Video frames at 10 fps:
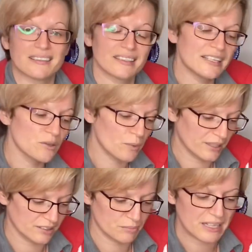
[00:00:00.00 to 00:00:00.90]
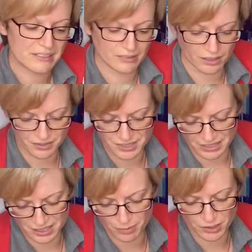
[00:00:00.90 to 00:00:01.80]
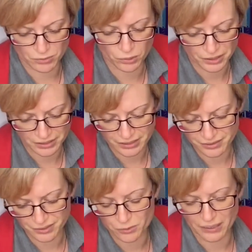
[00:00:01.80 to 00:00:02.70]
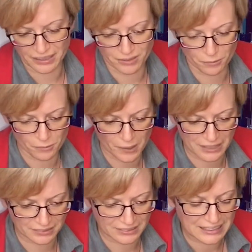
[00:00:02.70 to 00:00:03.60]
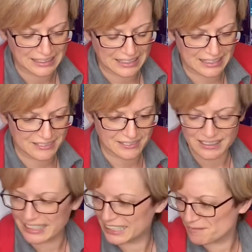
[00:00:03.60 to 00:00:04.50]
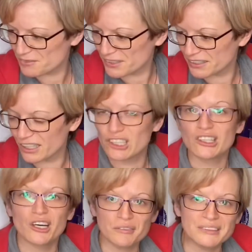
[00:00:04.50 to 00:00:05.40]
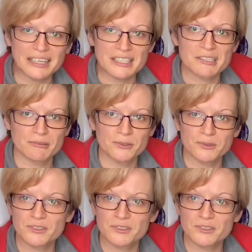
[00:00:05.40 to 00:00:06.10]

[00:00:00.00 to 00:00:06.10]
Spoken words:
And in the wild, it makes a lot of sense, because what you need to do well in the wild is a lot of dice rolls.